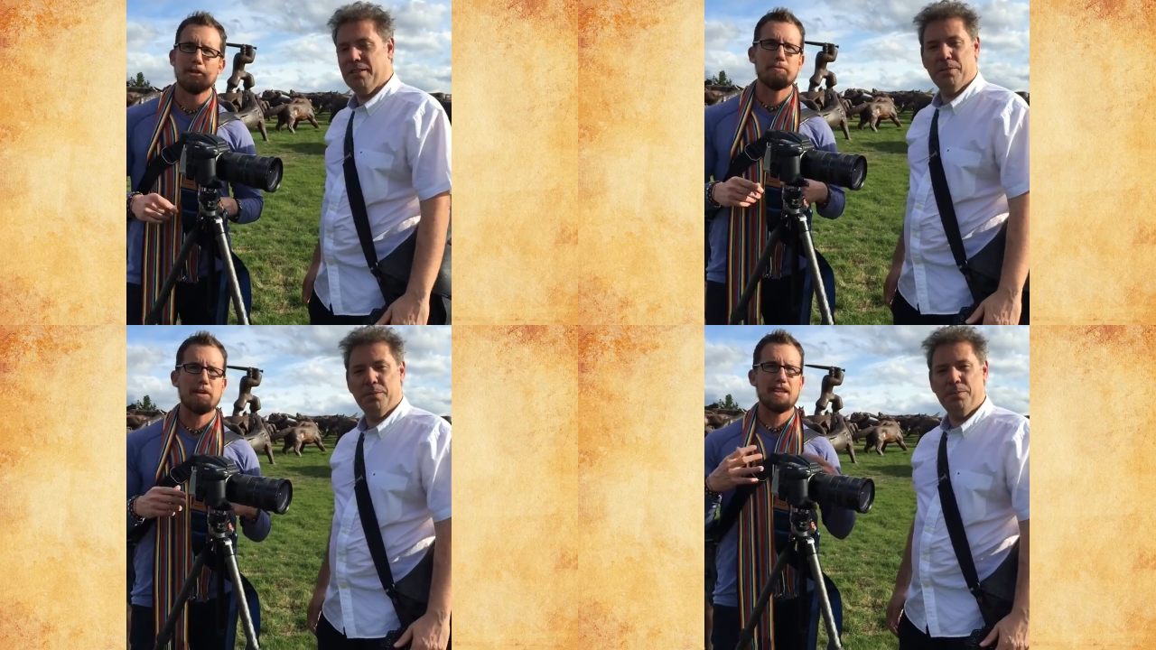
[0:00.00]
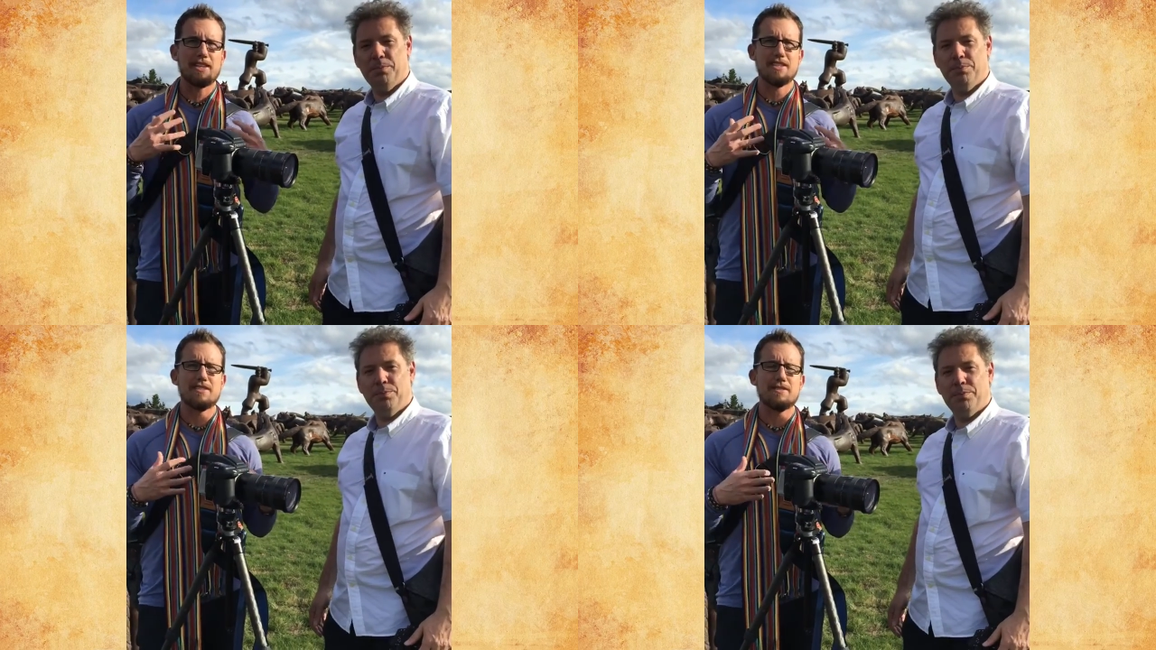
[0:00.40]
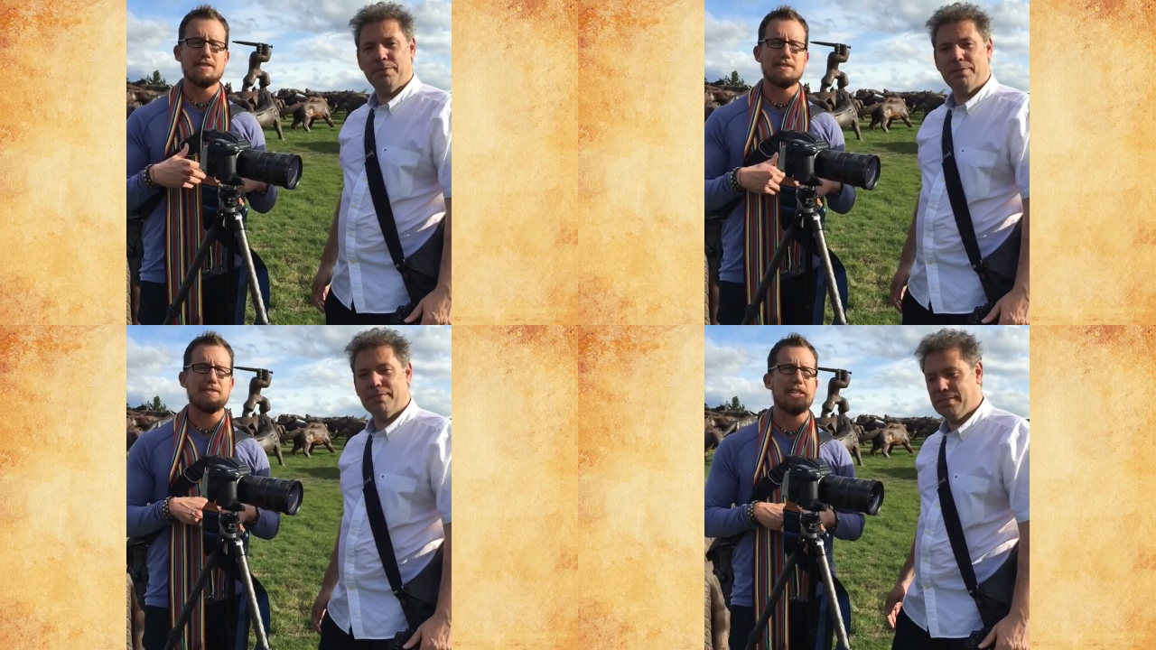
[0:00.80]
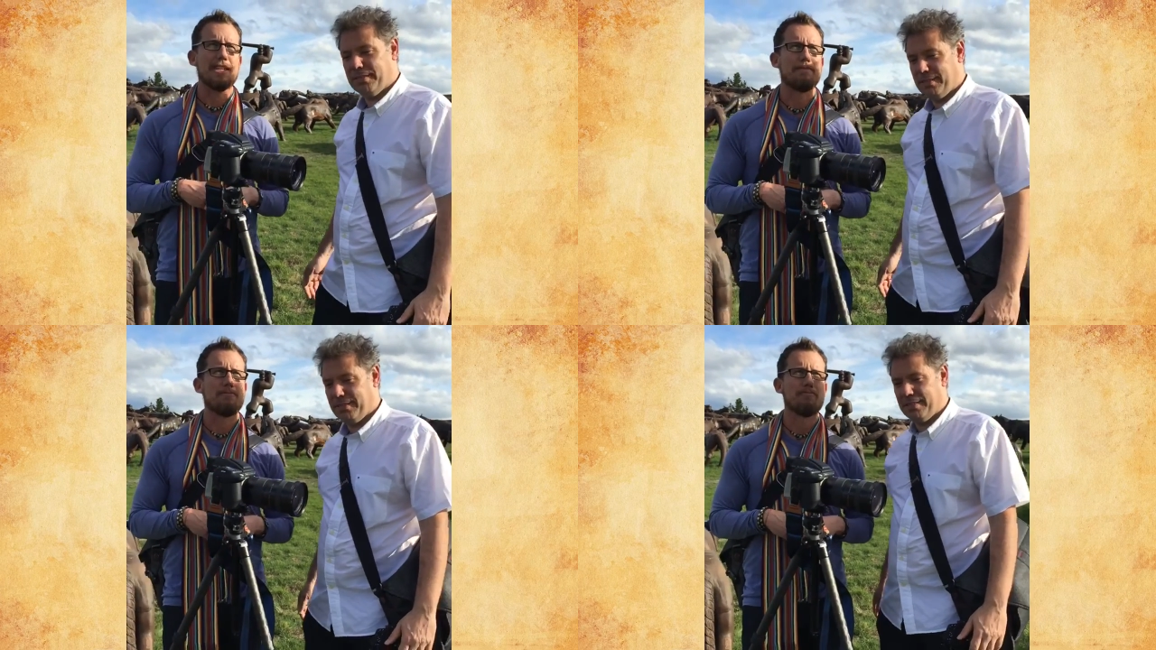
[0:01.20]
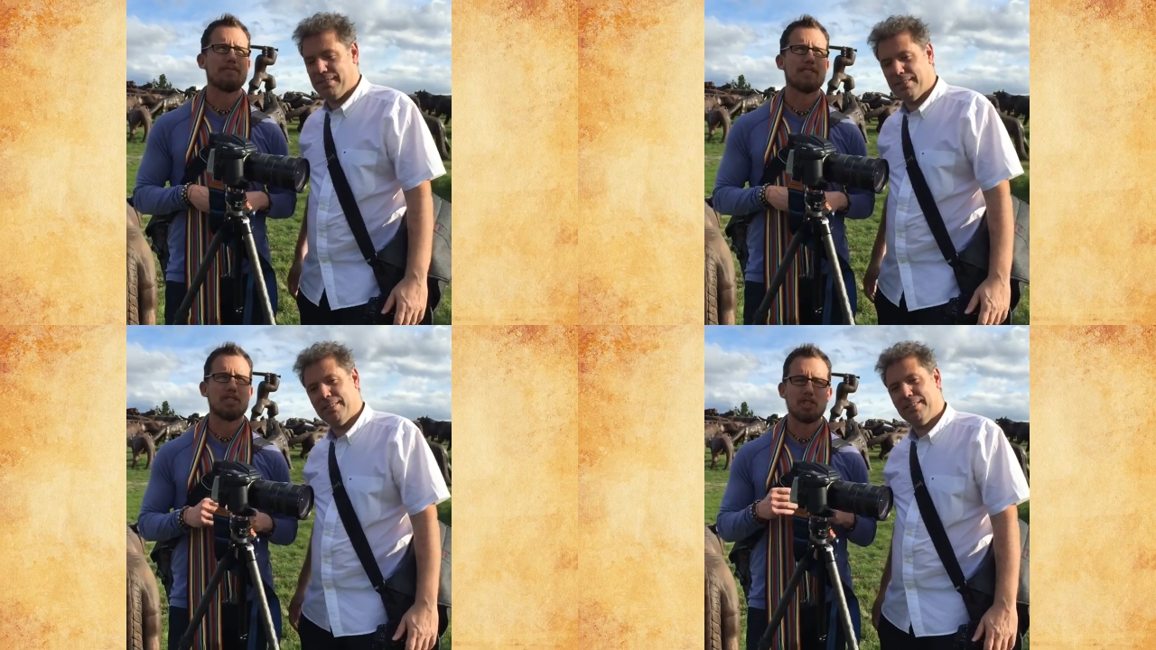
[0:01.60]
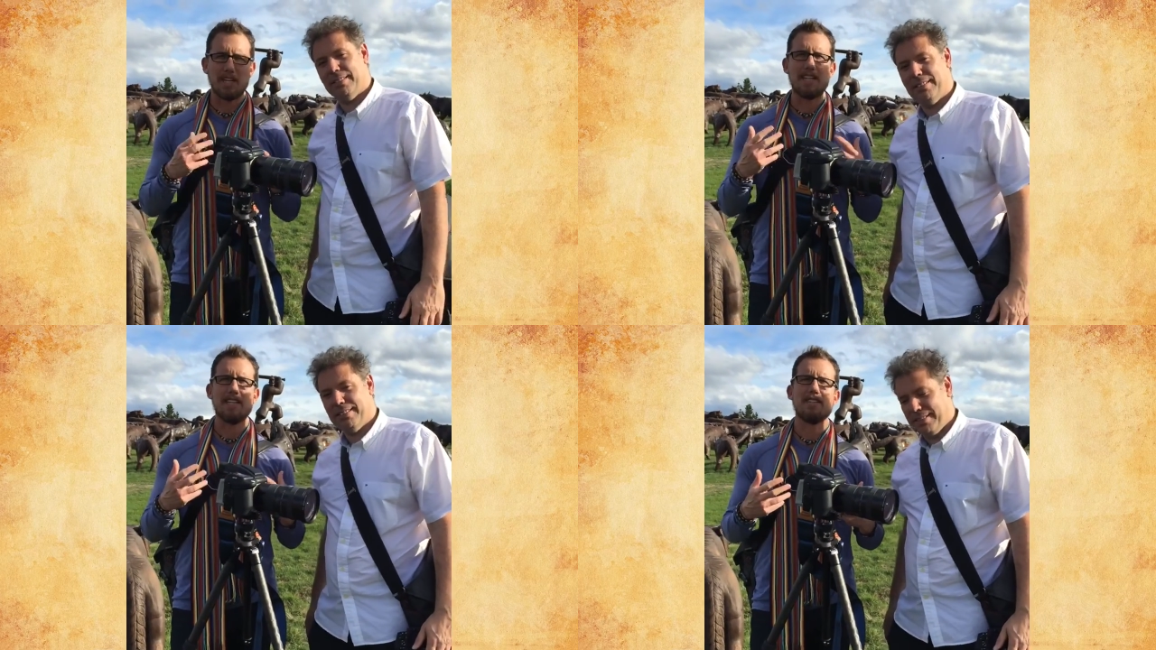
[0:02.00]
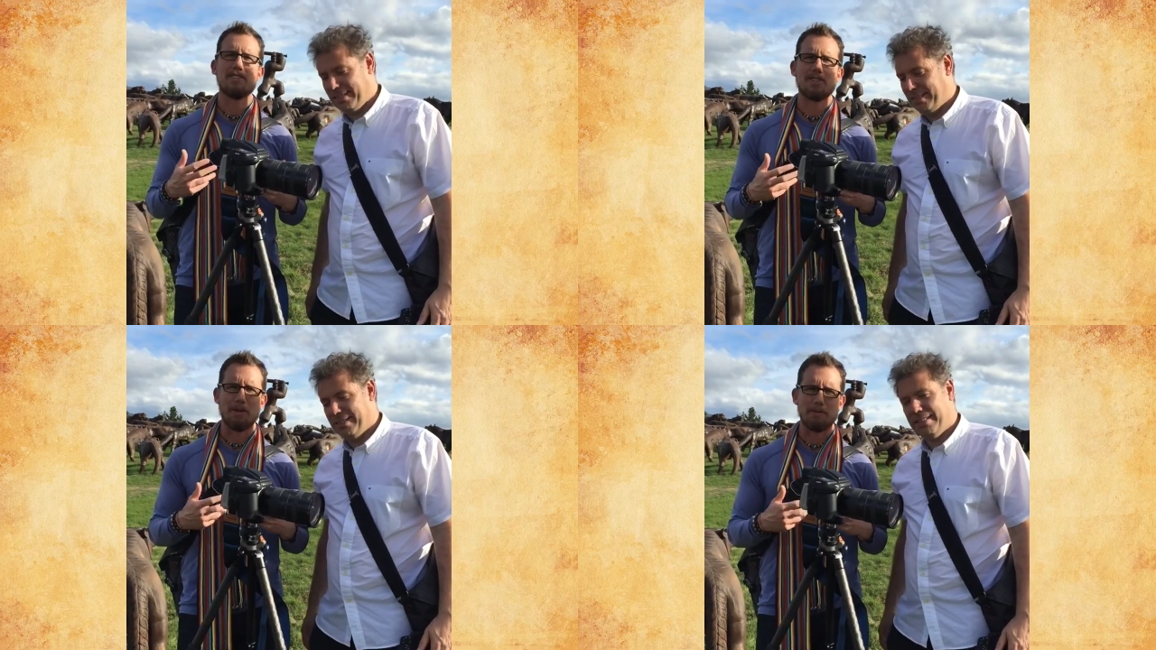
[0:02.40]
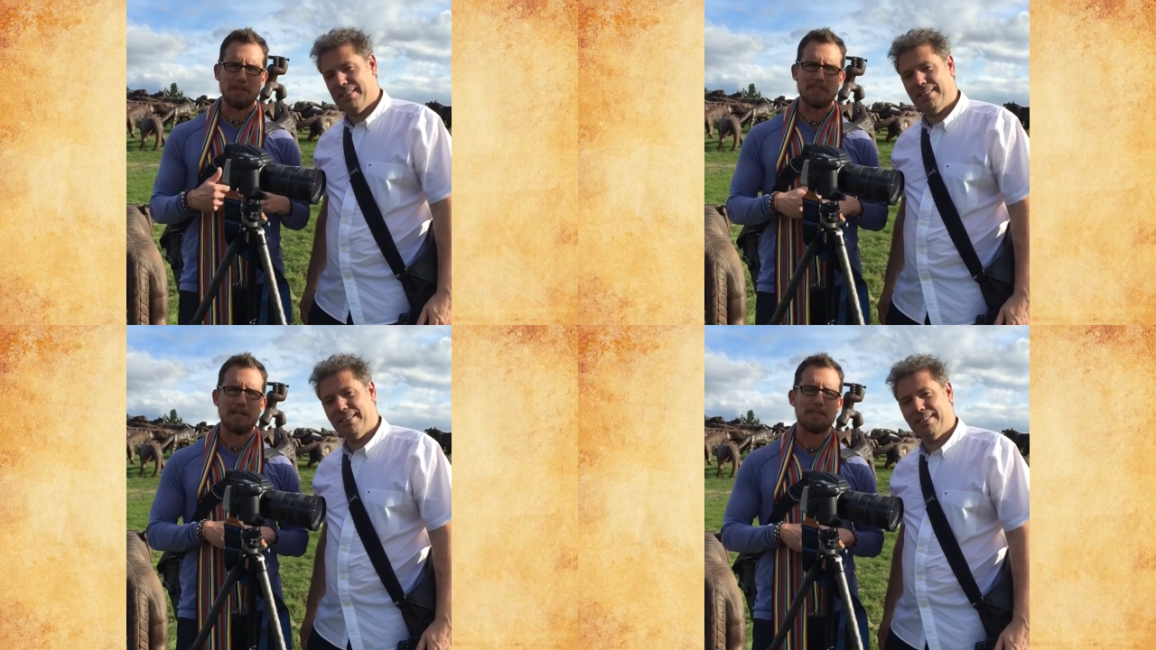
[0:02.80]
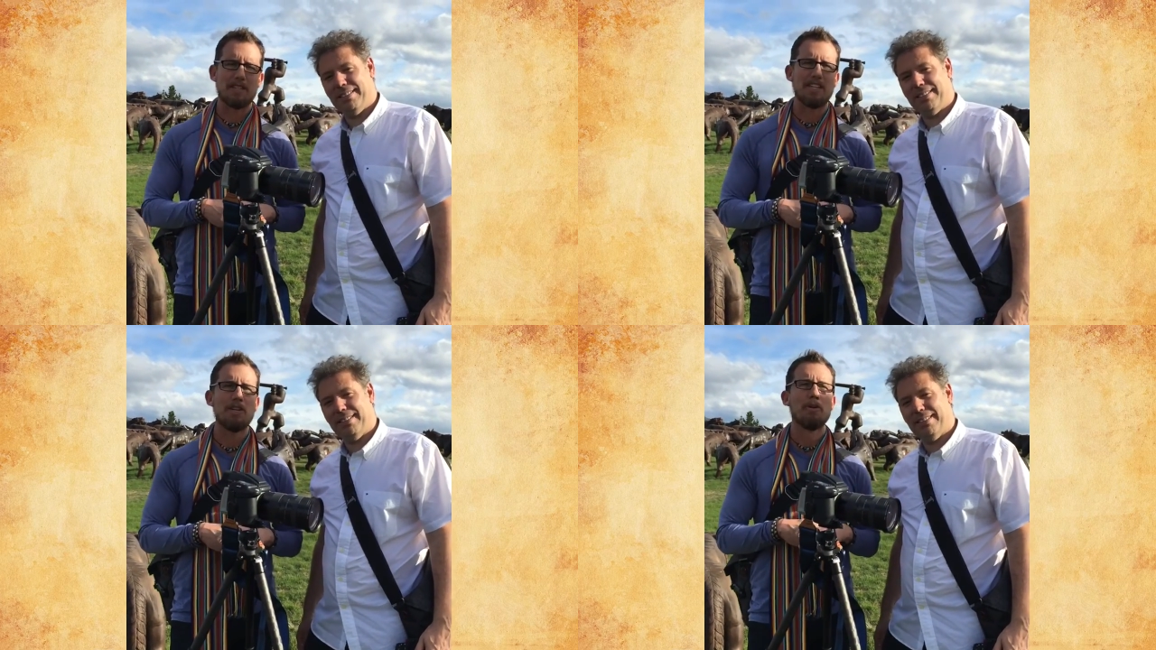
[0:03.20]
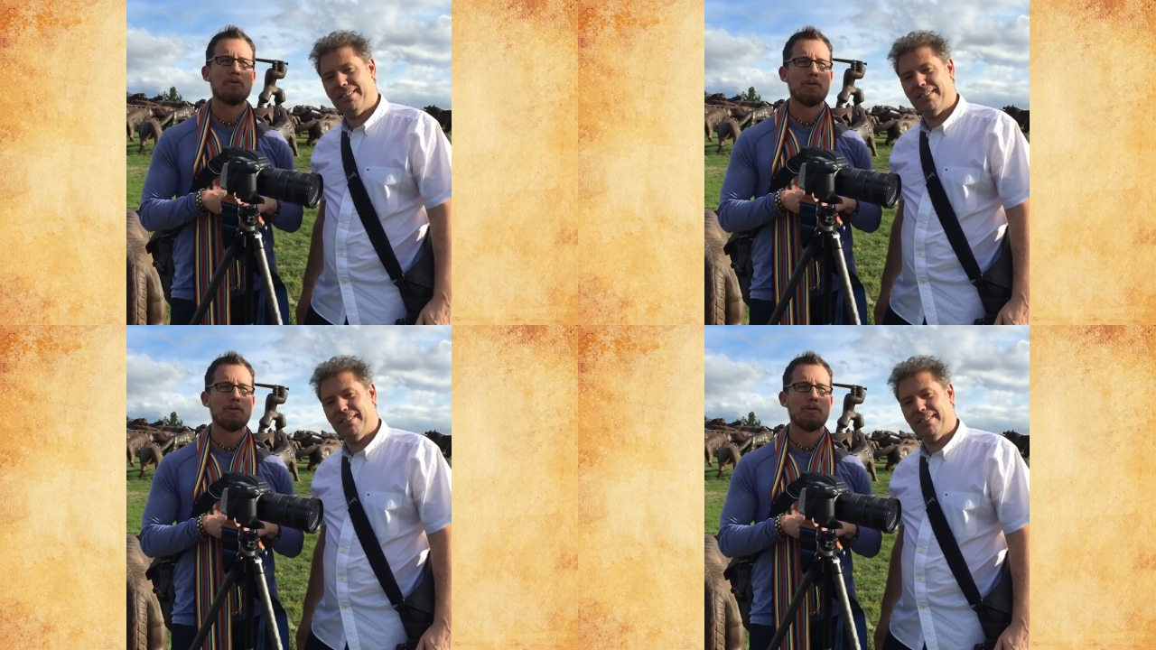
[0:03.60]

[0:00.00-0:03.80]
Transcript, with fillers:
Speaker 1: built by this Chinese sculptor. His name is Liu